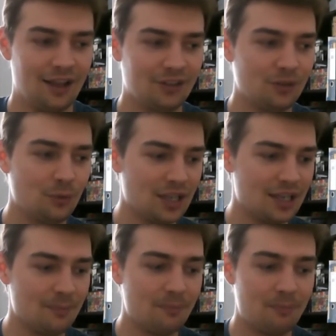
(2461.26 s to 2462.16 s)
to
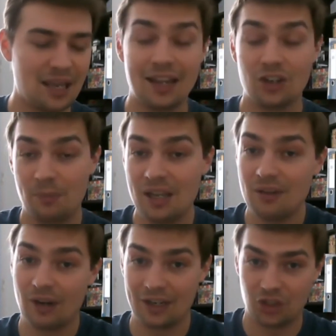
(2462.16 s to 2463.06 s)
the PHB
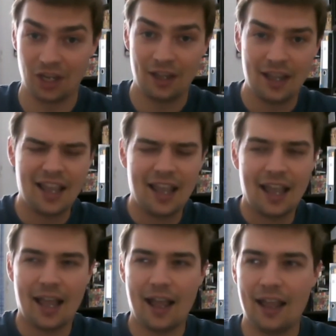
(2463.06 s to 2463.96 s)
ranger.
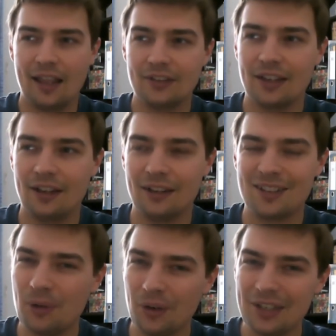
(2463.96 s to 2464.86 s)
And
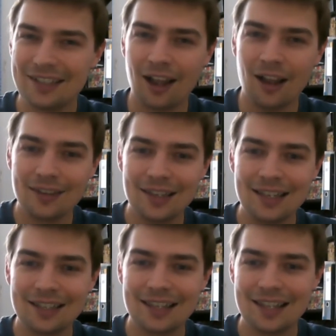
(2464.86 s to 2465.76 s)
to be honest, I
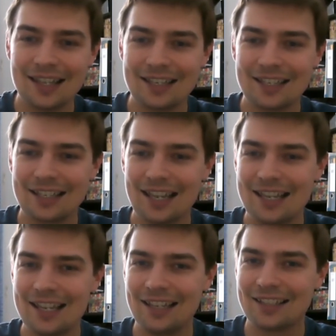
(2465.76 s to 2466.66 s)
think that this
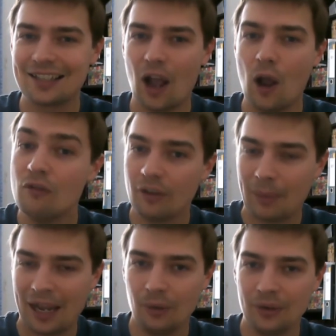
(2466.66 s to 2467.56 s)
is
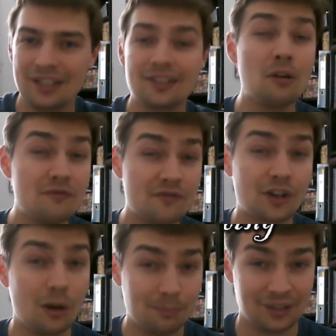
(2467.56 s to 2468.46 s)
overpowered. It's
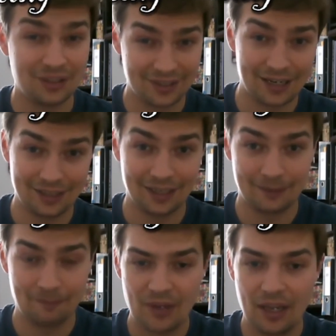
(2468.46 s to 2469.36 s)
overcompensating.
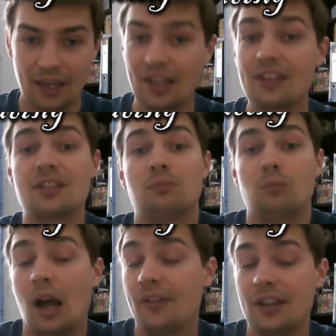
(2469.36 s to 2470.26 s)
And that's,
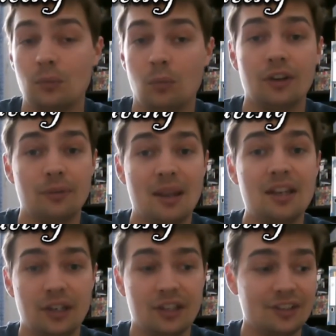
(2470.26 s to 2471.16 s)
I think, one of the main
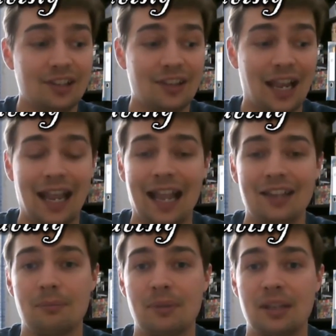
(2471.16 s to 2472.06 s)
reasons that
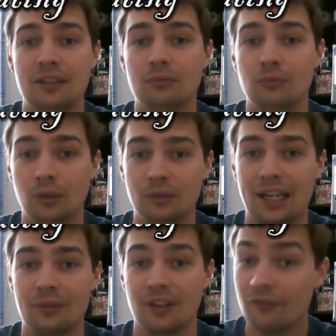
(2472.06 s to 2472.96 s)
hasn't been rolled
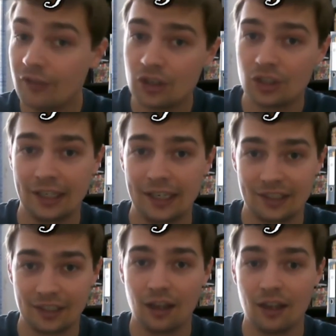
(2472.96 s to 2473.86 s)
out officially as
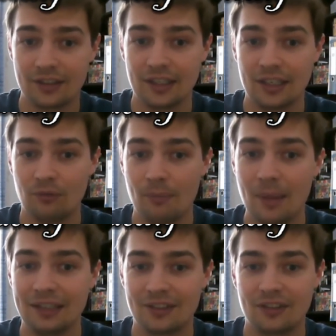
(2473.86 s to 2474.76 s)
a class, and it
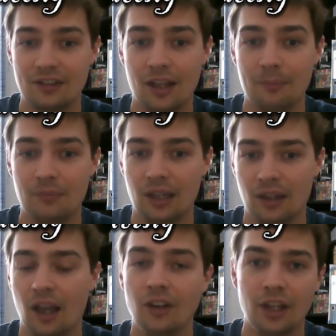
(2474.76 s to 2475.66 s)
remains
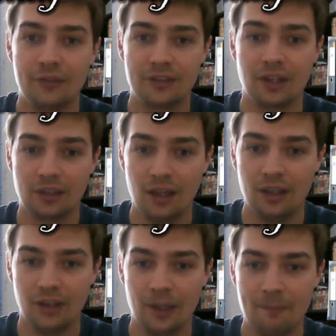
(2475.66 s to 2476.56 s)
Unearthed Arcana.